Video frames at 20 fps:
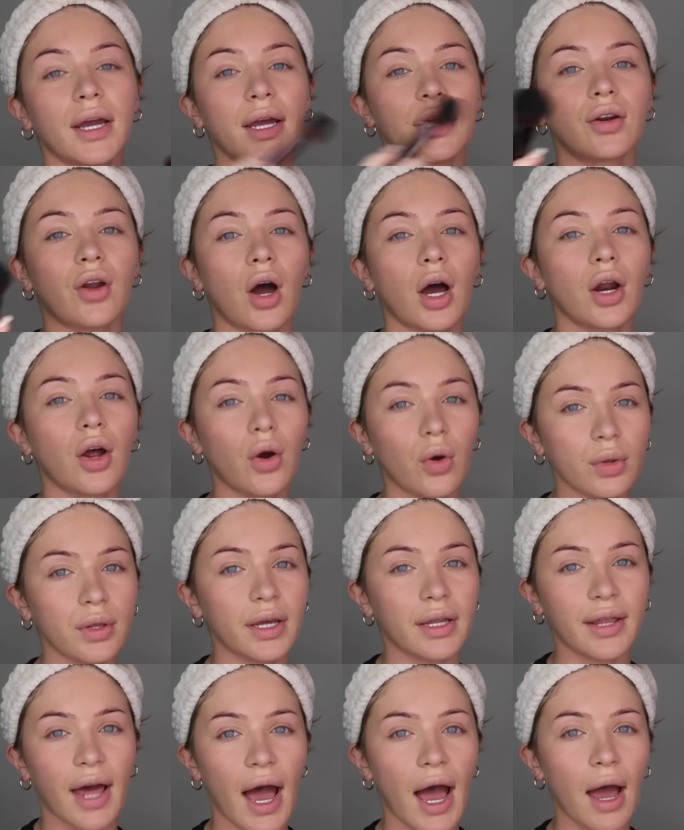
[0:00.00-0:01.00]
And not
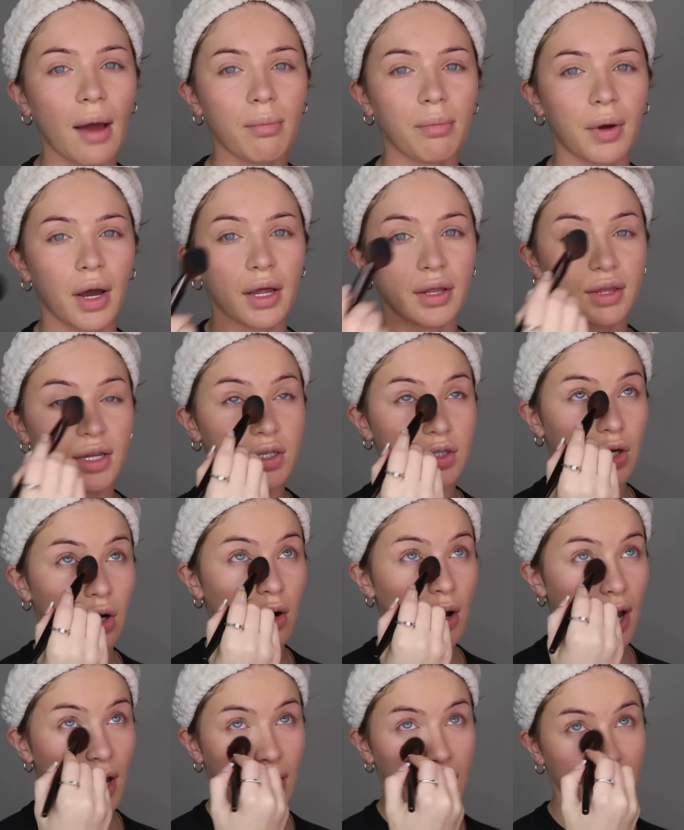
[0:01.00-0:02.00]
only that, but this girl had